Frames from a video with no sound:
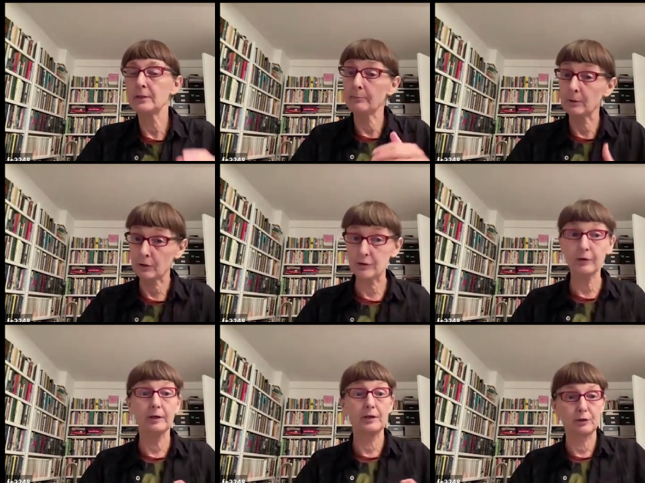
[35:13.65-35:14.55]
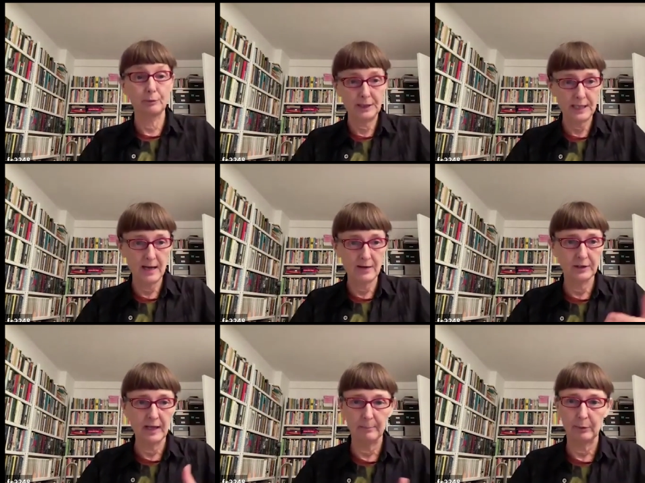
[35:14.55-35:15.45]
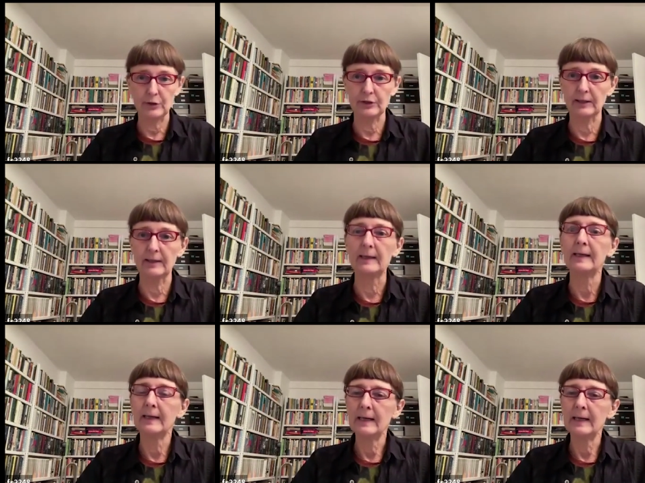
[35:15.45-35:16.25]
It's up to the student to reach out to that person.